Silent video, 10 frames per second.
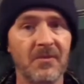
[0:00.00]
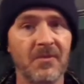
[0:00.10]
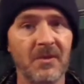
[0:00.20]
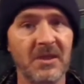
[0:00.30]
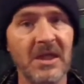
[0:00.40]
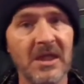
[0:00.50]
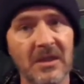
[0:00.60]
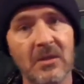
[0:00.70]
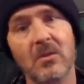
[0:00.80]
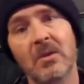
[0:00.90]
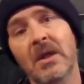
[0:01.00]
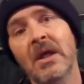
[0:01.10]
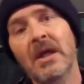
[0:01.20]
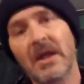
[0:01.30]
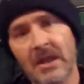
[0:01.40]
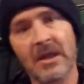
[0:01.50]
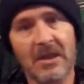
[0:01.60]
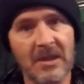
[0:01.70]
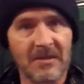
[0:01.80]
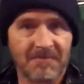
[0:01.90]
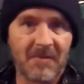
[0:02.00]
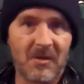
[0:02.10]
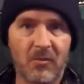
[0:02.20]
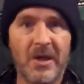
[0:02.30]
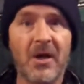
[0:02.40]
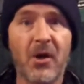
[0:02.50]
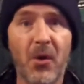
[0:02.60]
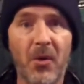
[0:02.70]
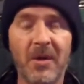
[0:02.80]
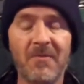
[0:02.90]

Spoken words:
for a second or reoccurring